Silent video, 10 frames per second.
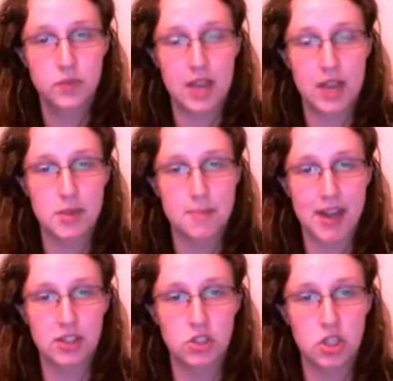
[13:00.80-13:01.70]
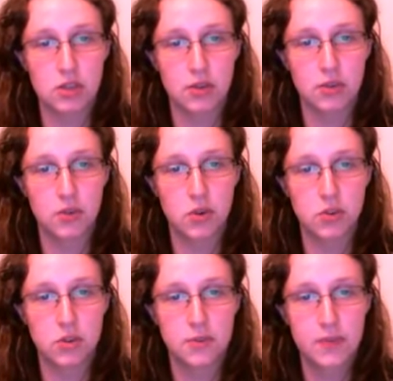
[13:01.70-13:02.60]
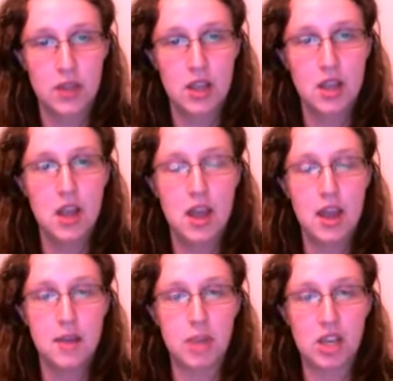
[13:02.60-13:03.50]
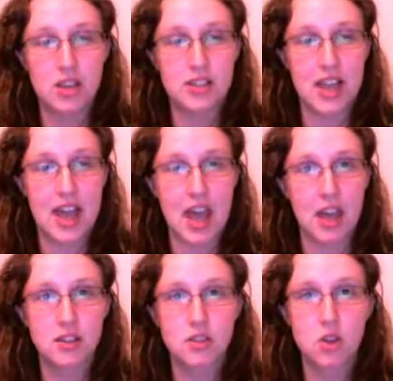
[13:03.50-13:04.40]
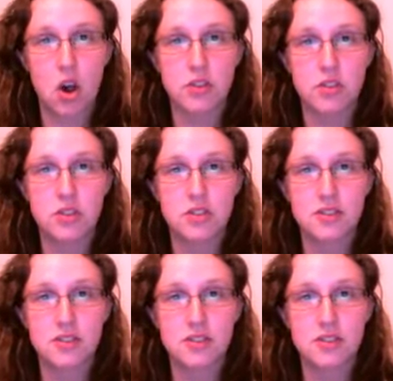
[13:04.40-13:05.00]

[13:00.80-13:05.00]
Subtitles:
times the magnitude of the force. Because cos,